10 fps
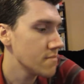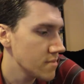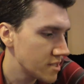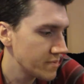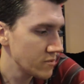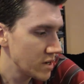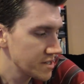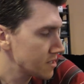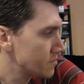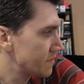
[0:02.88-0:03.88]
it's been a while
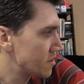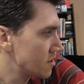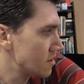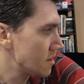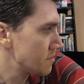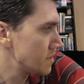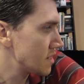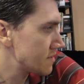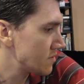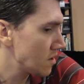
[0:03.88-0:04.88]
since we've turned on the
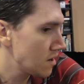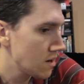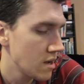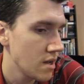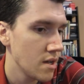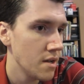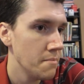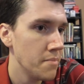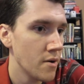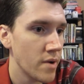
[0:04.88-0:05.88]
PS4,
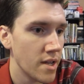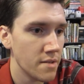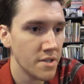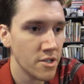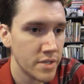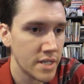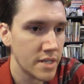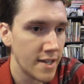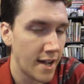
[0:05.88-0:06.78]
but we had been using the